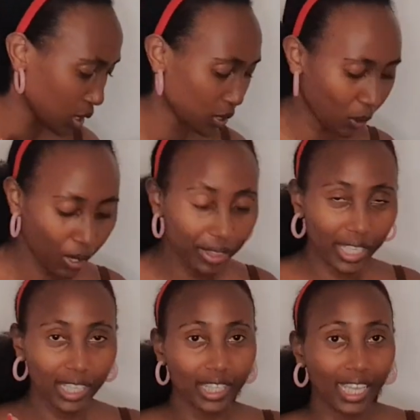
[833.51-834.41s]
So
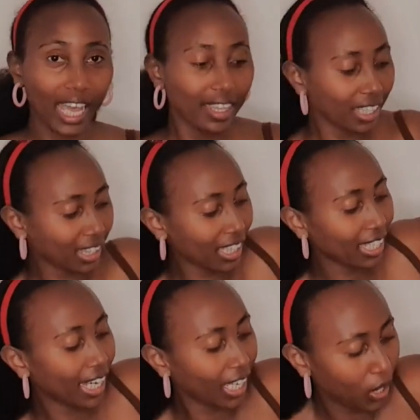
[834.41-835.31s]
then the other thing that
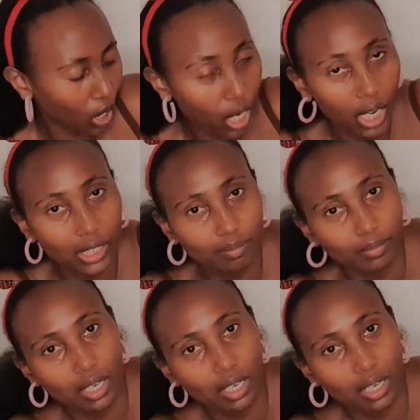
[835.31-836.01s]
I got,